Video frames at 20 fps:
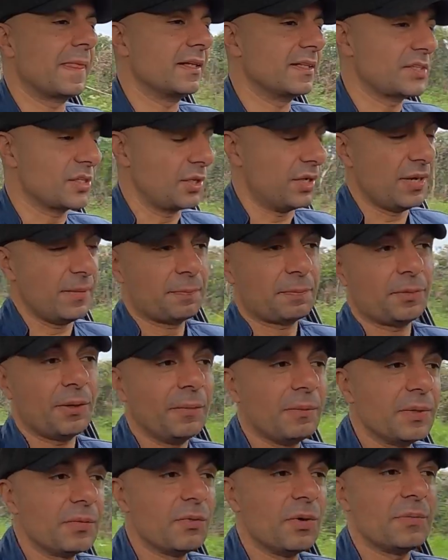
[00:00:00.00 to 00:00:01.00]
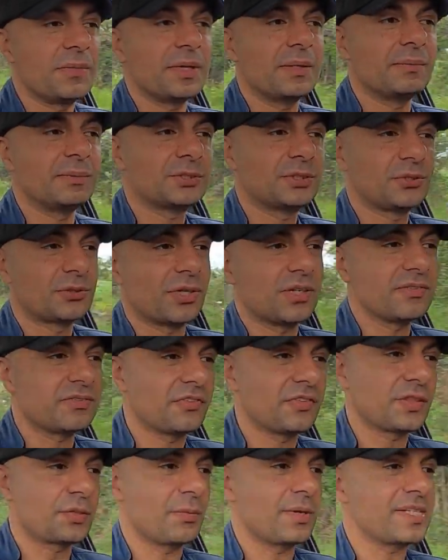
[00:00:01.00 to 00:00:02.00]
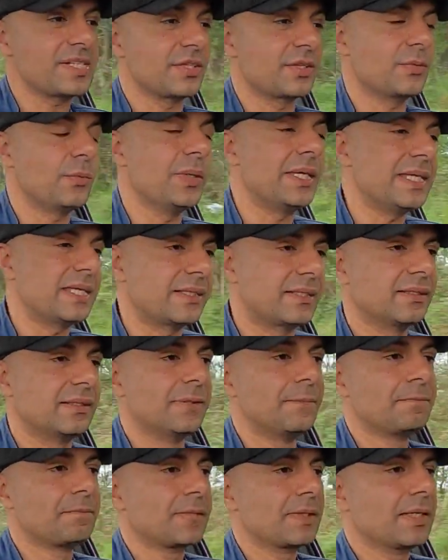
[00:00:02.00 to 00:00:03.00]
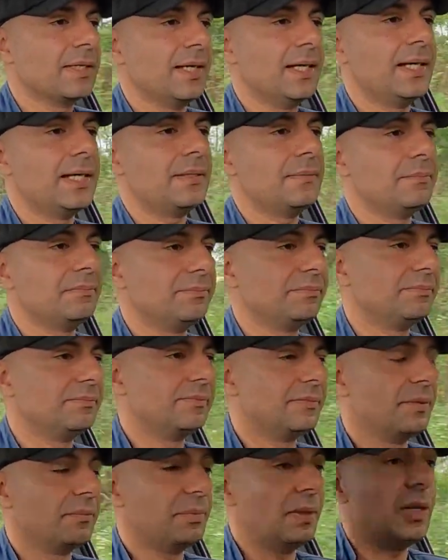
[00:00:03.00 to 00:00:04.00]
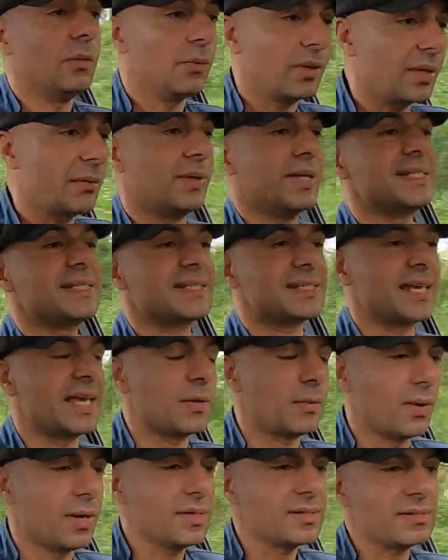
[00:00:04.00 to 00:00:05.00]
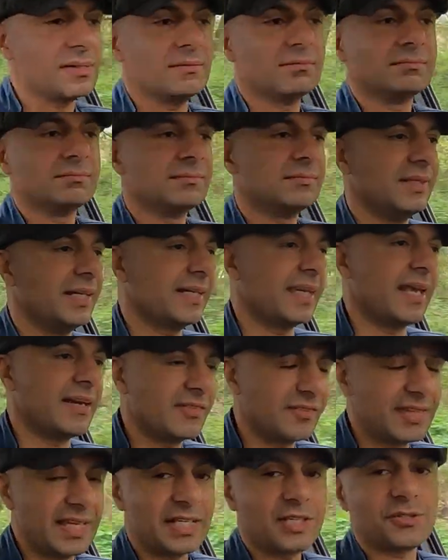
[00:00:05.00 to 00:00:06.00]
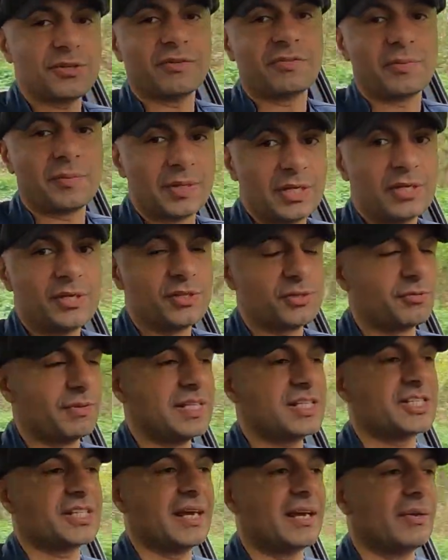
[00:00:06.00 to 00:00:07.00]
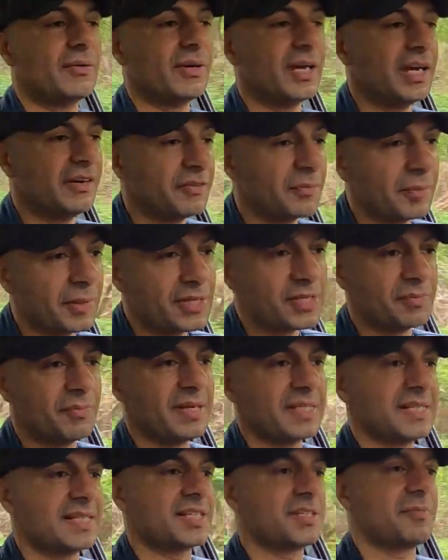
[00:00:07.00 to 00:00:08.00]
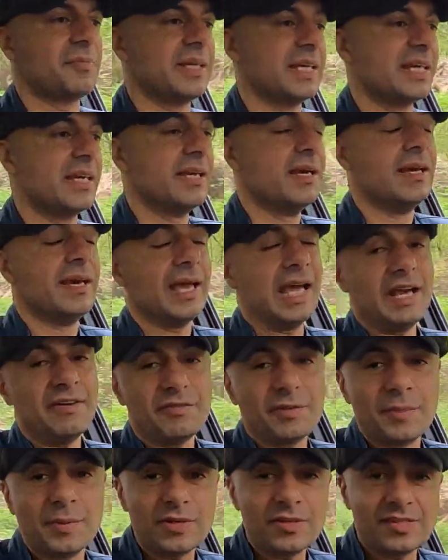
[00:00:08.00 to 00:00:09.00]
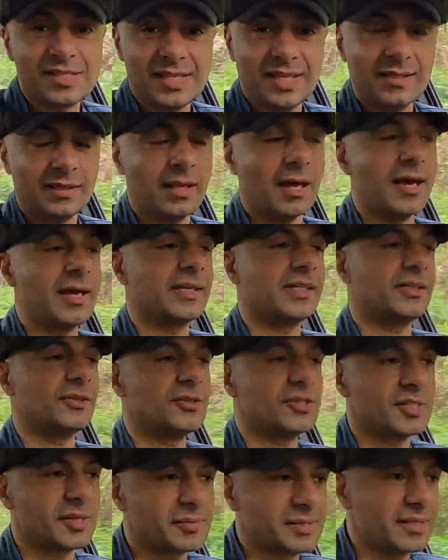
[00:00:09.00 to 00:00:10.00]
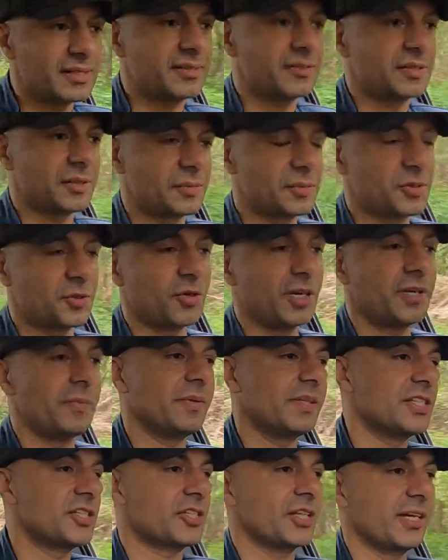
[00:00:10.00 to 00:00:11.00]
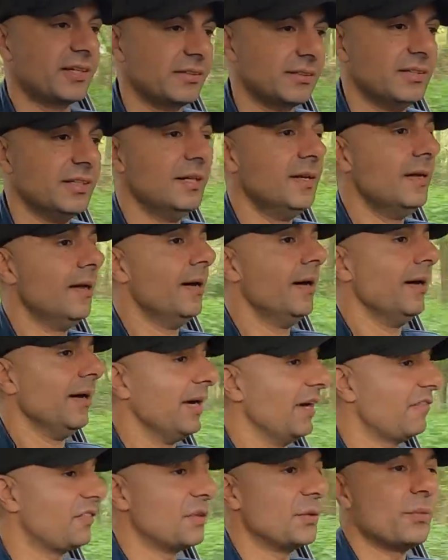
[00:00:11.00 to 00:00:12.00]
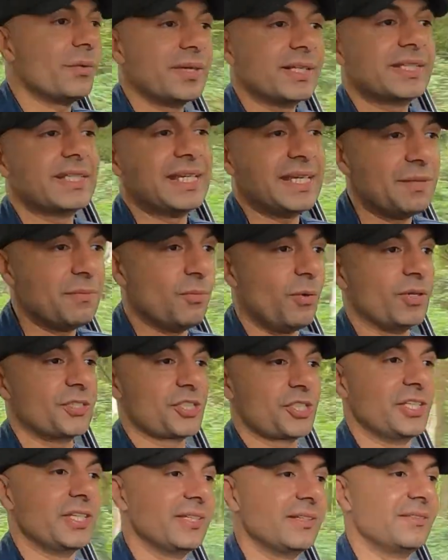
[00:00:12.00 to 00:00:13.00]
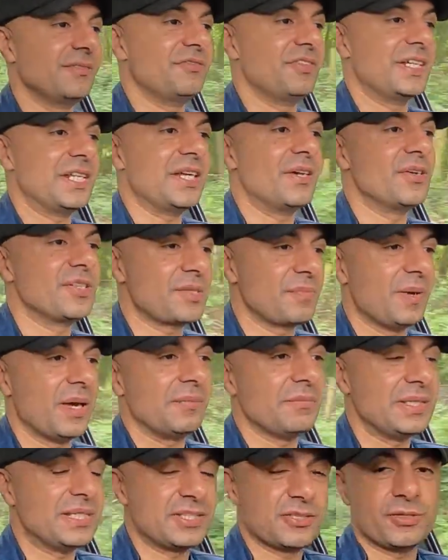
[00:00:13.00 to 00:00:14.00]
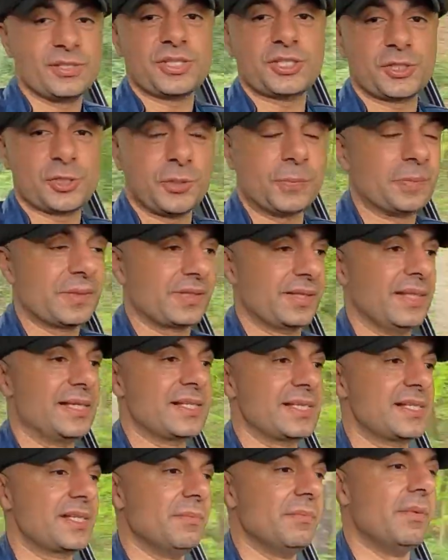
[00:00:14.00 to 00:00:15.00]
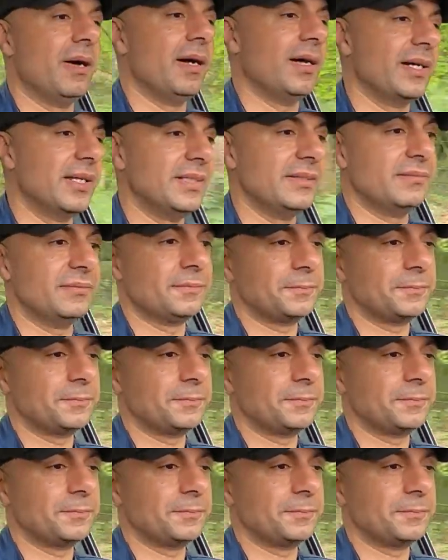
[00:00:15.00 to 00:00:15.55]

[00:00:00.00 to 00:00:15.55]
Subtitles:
So I probably won't be able to drive it for the rest of the week. But what I wanted to say was, again, thank you to everybody who's reached out, everybody who's messaged me, everybody who's hit like, who's hit subscribe on the channel. If you want to keep watching videos about me doing stupid things in my